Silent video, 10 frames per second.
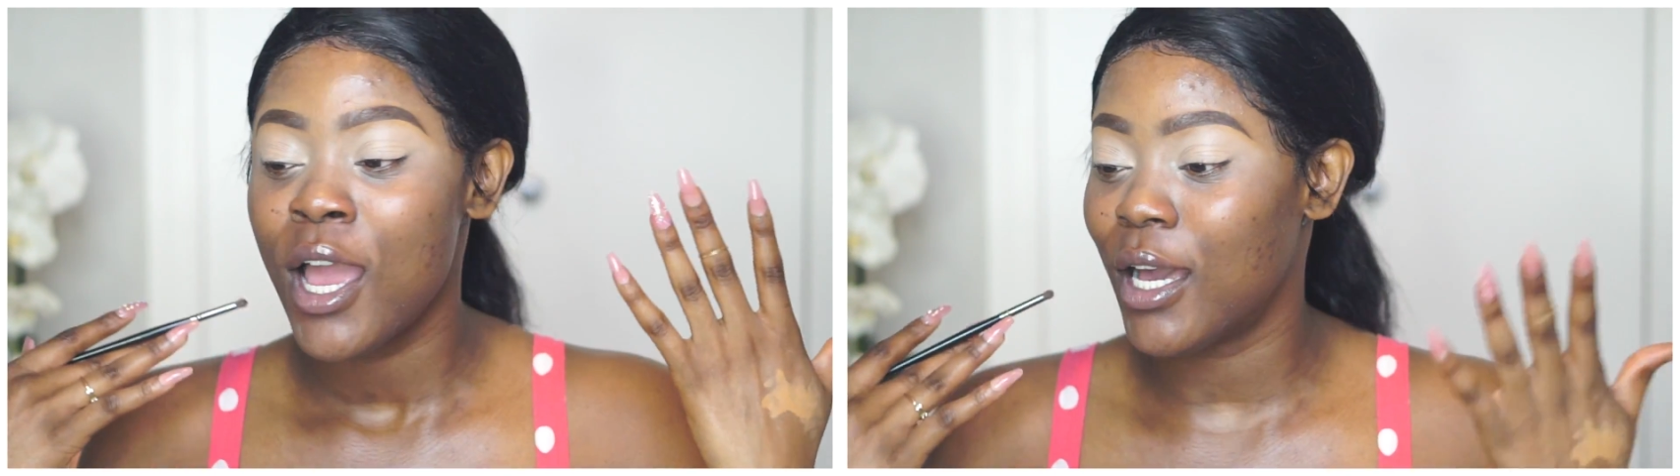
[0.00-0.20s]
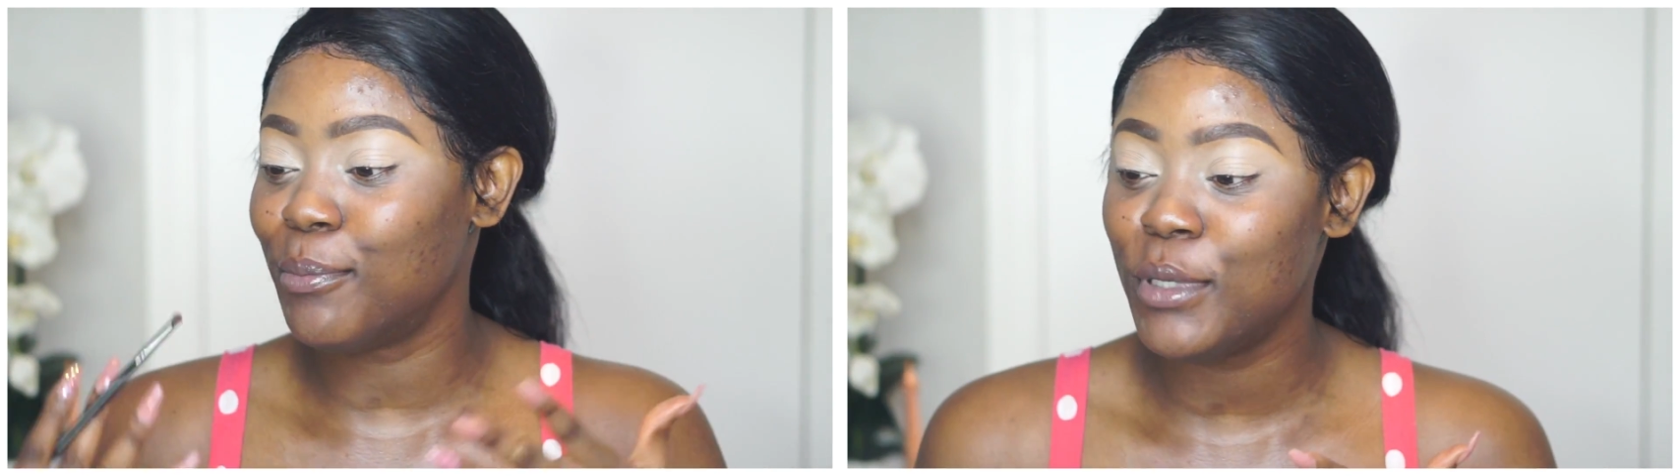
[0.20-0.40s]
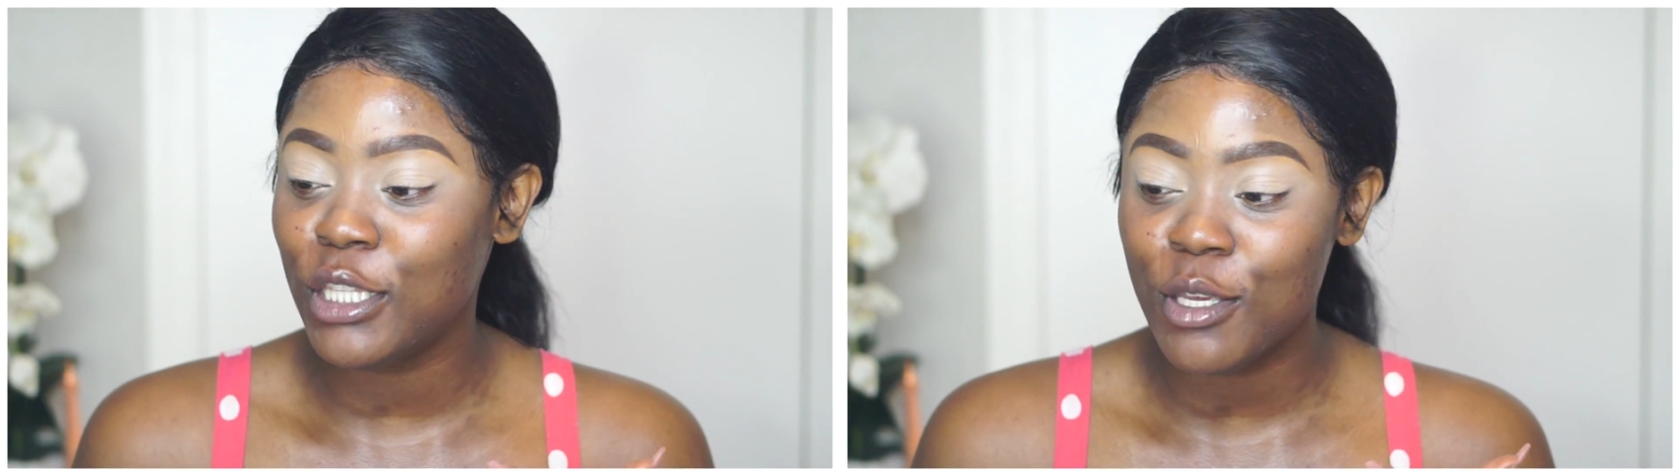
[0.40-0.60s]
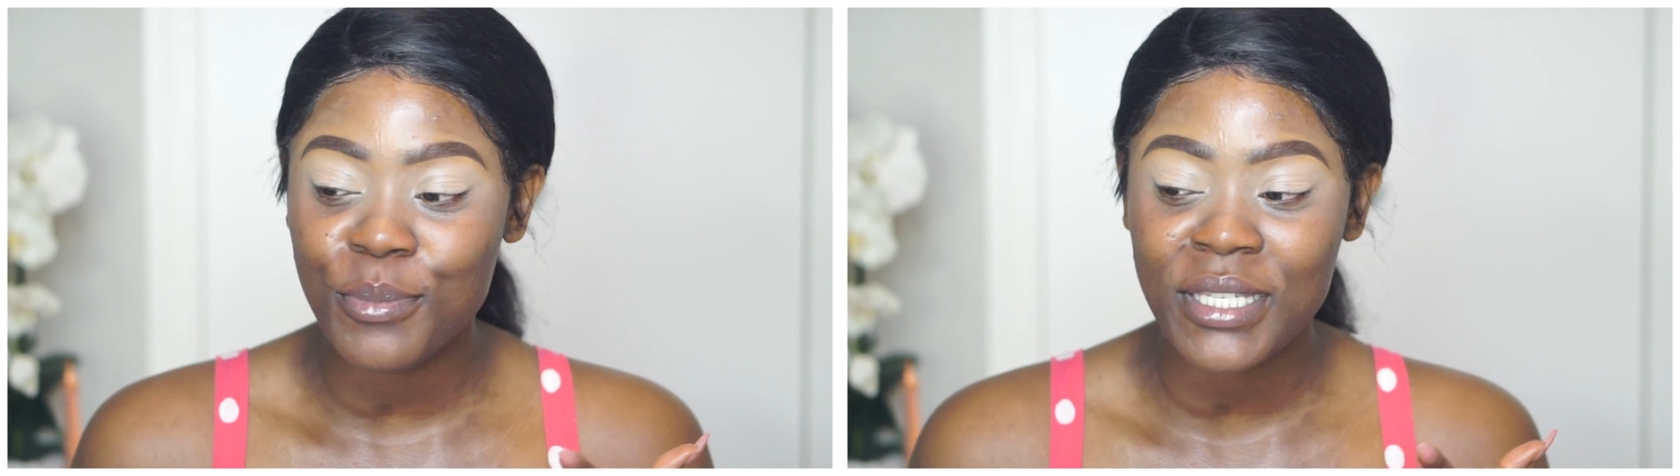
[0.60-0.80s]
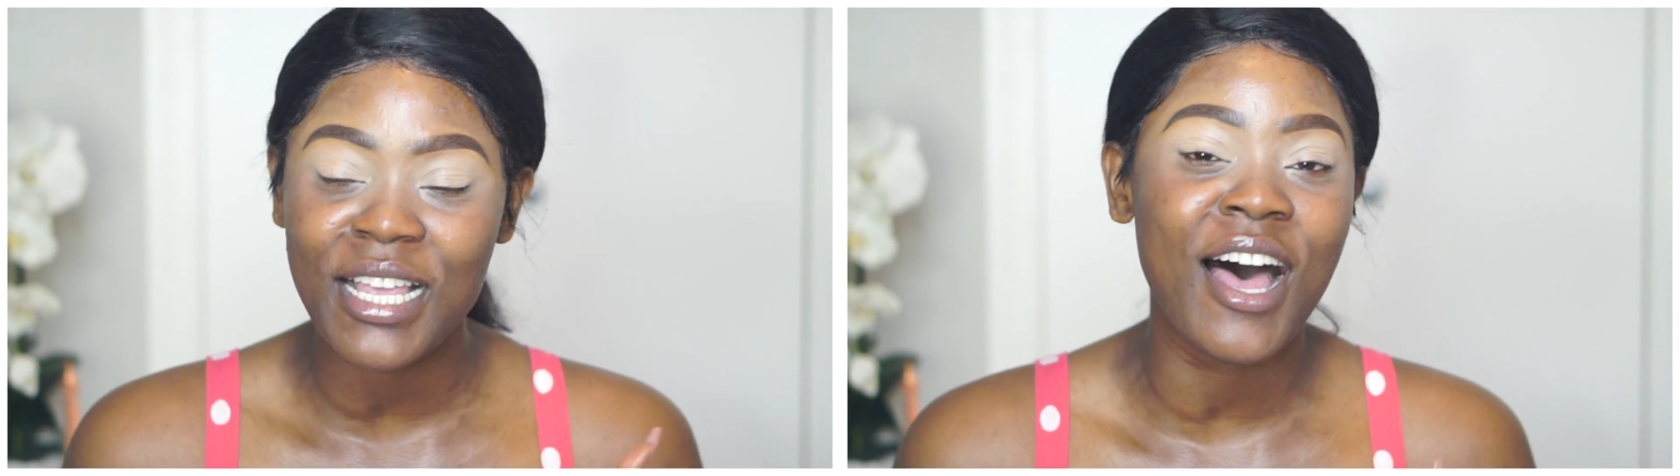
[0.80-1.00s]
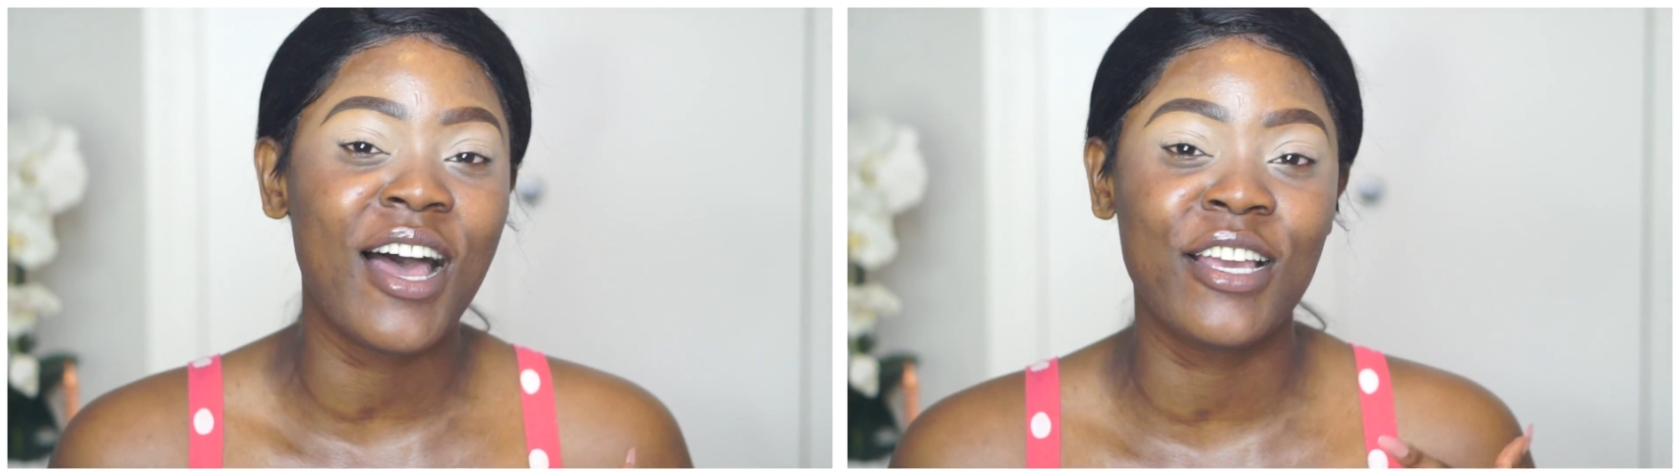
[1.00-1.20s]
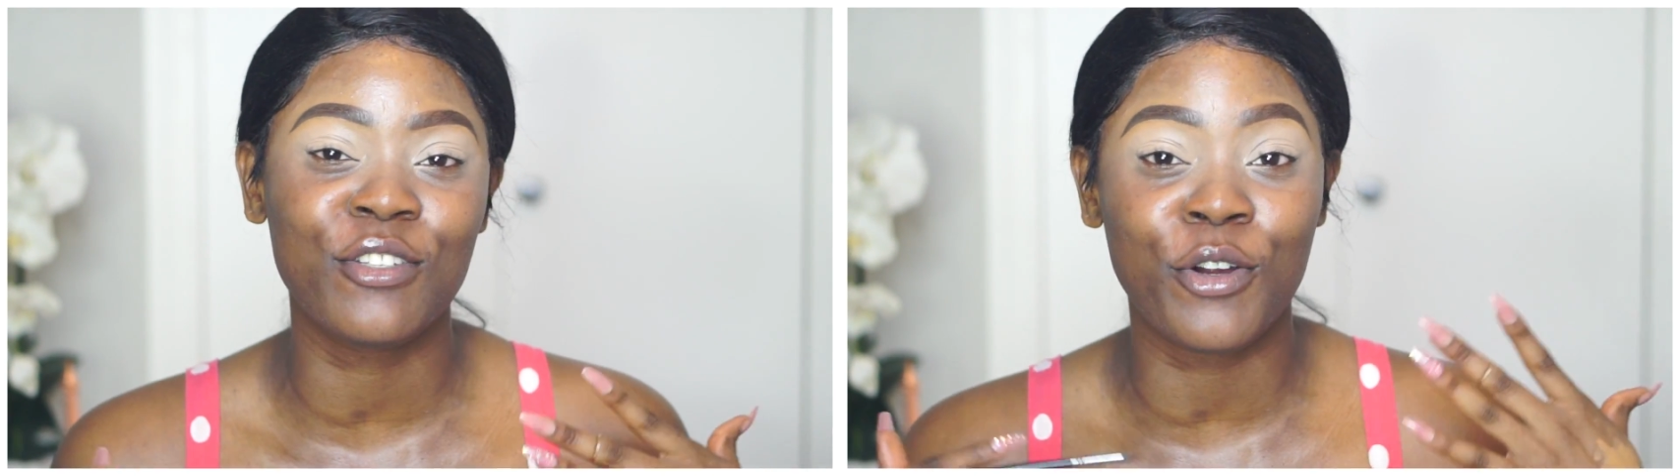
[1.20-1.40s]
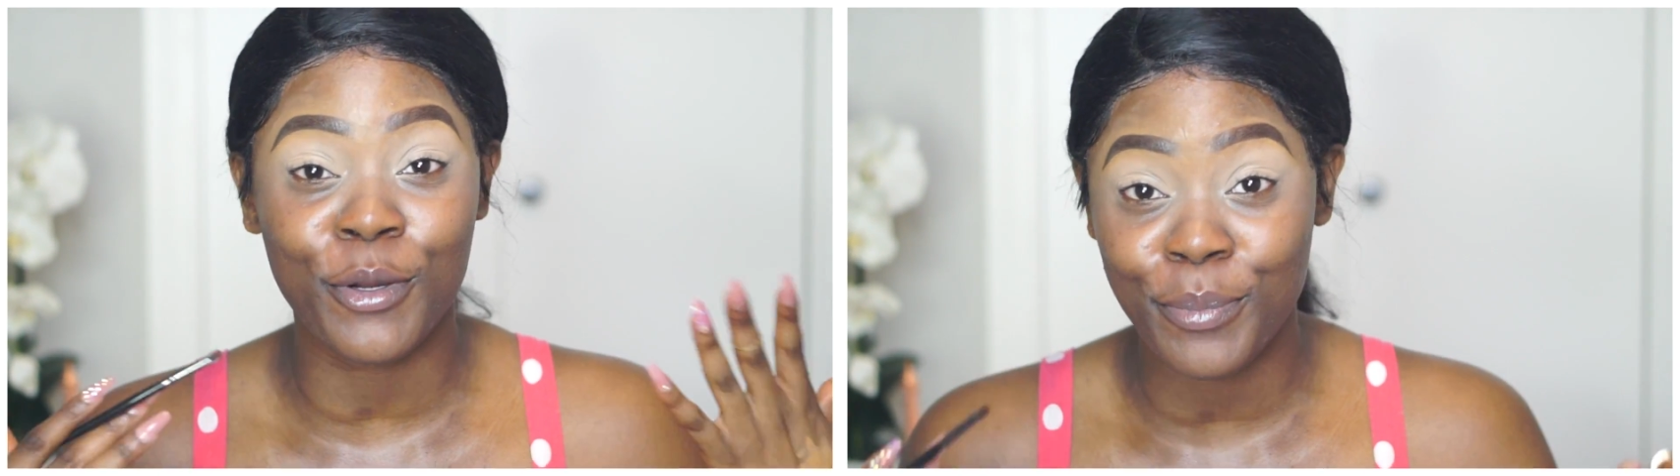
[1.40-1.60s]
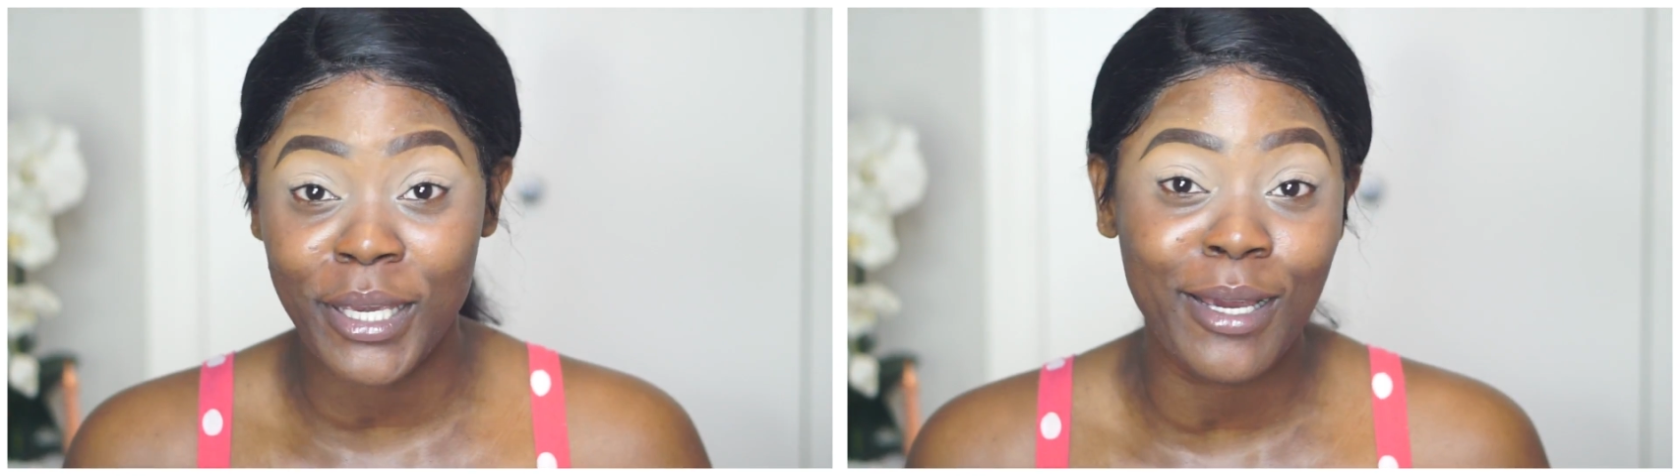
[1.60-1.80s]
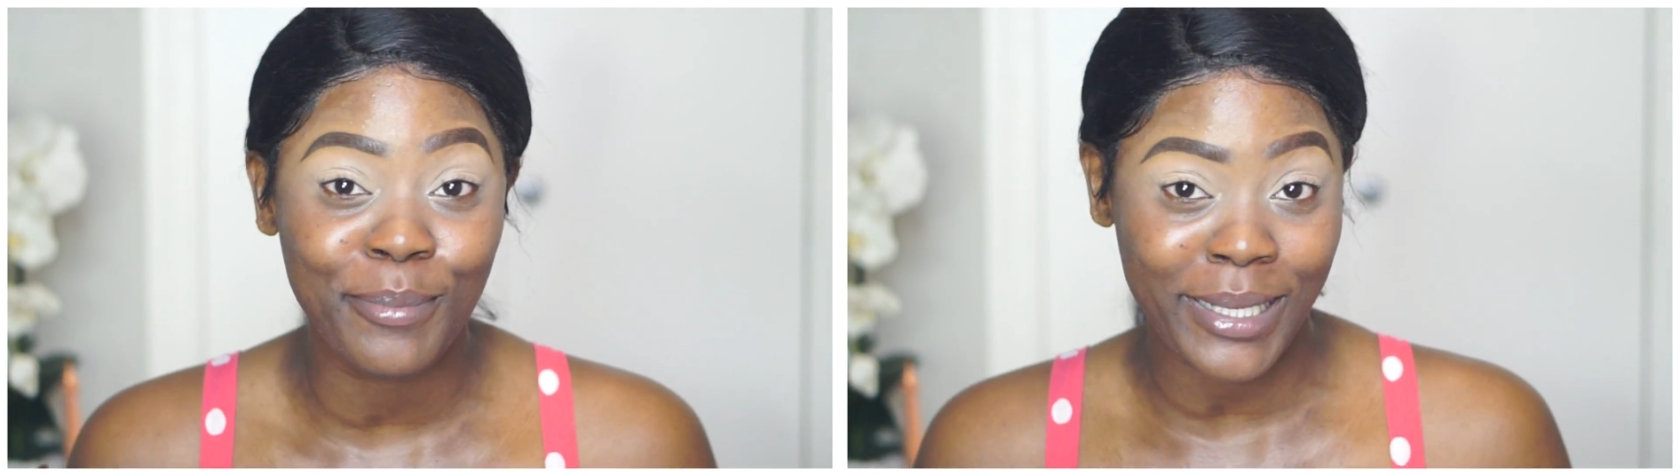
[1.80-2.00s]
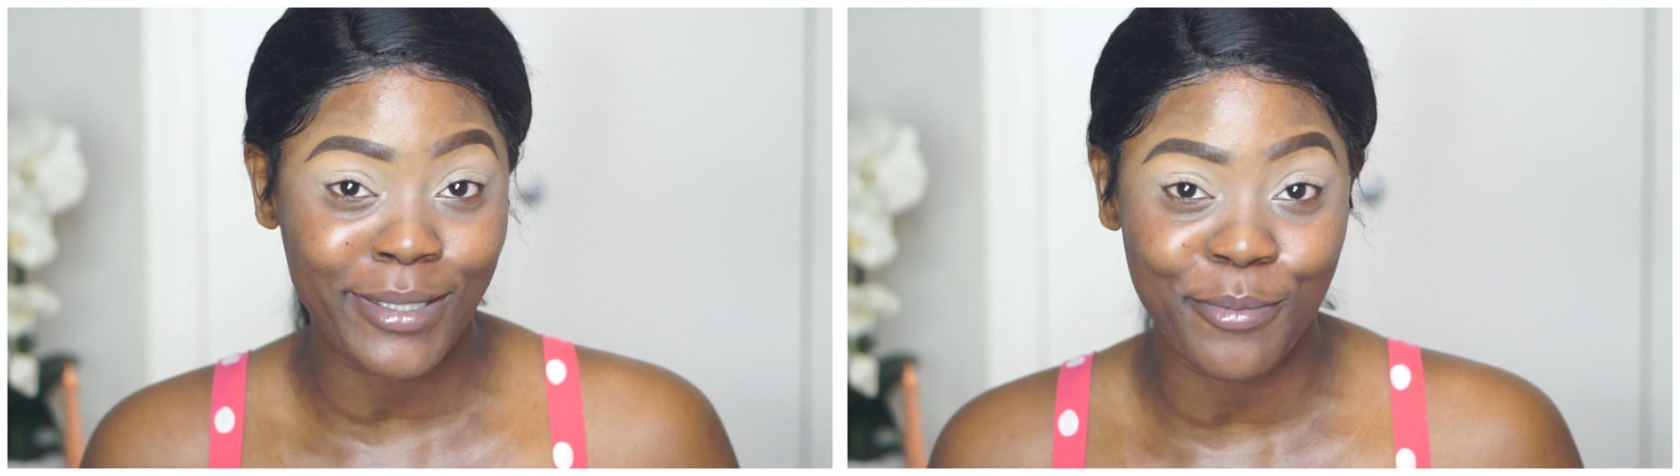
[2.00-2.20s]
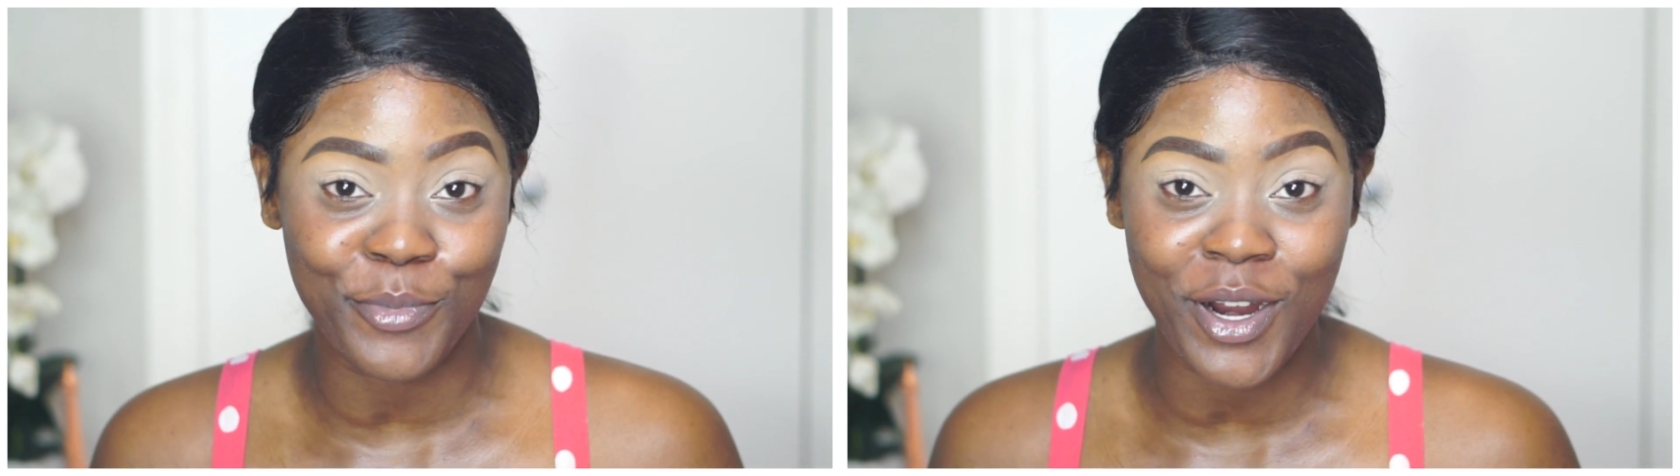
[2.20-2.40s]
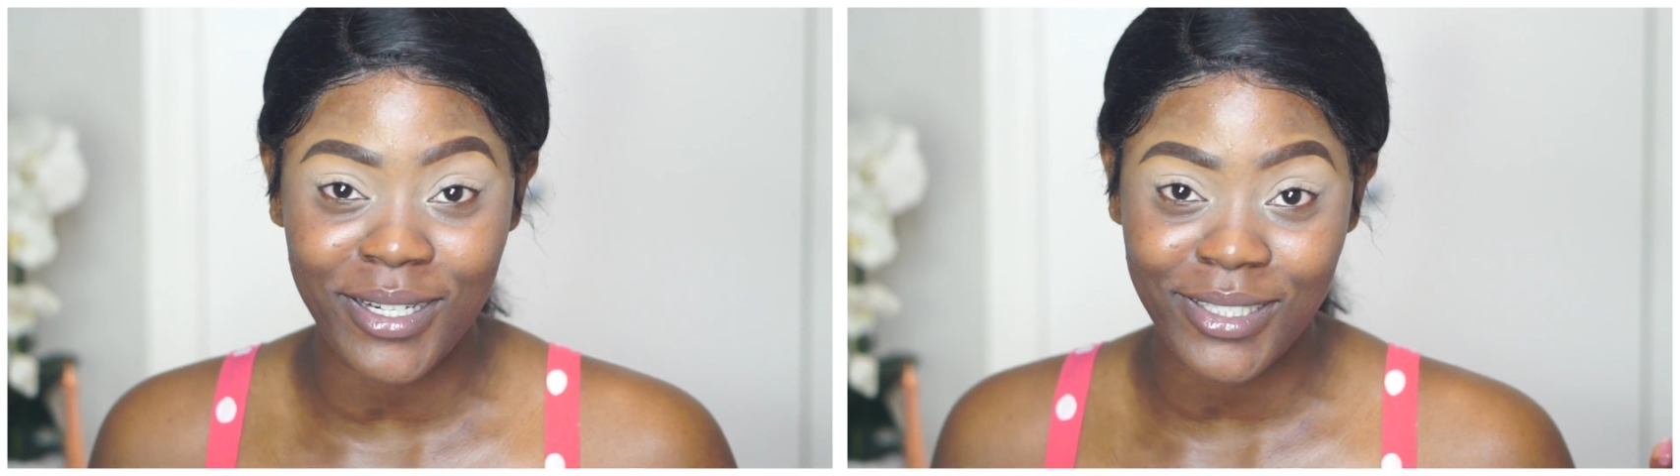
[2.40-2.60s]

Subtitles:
a medium size or a bigger blending brush.